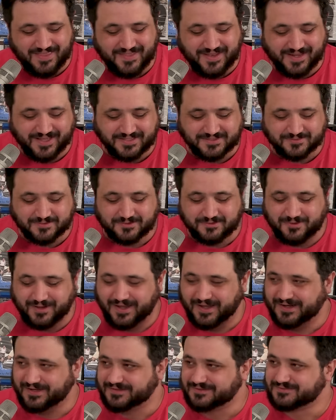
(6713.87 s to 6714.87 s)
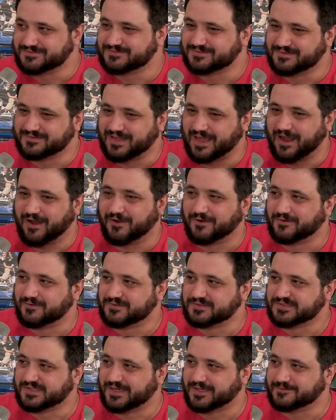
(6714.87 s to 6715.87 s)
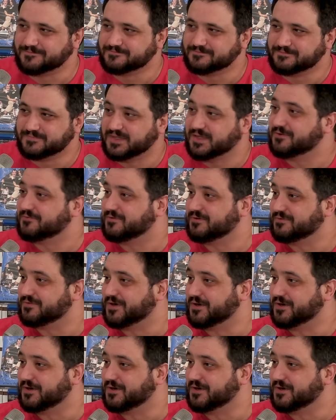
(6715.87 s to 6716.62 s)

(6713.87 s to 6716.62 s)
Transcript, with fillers: then it gets real quiet and Aragorn's like for